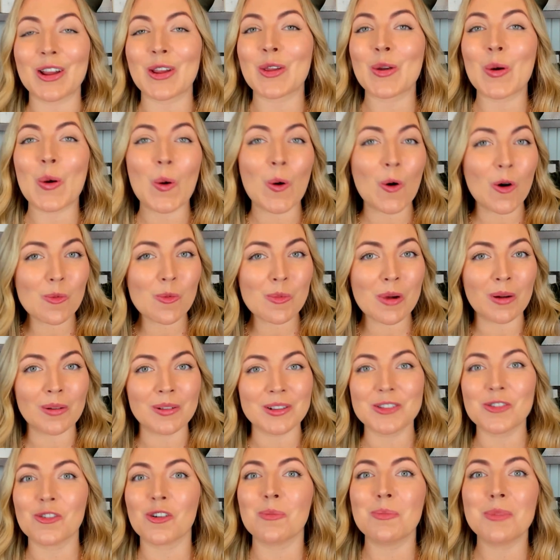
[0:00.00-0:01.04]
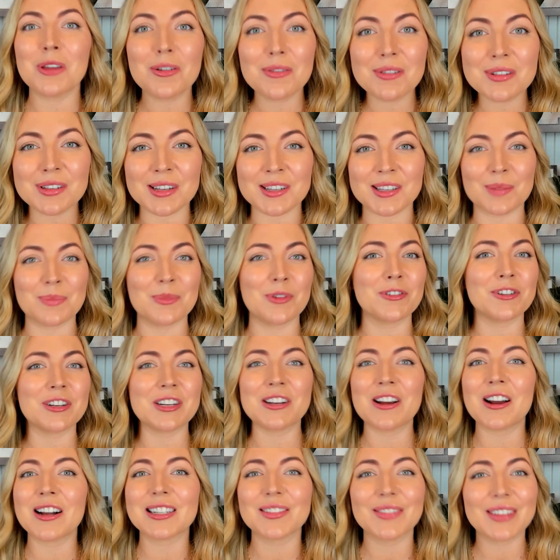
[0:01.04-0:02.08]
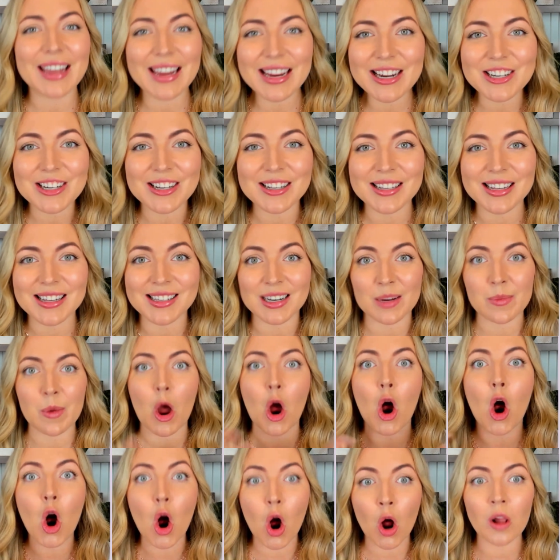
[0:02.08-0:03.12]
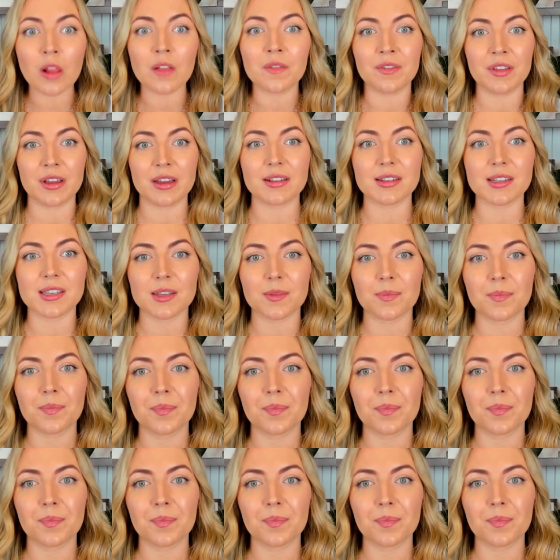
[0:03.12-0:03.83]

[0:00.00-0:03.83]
your hormones, your immune system, your detoxification system, all of this.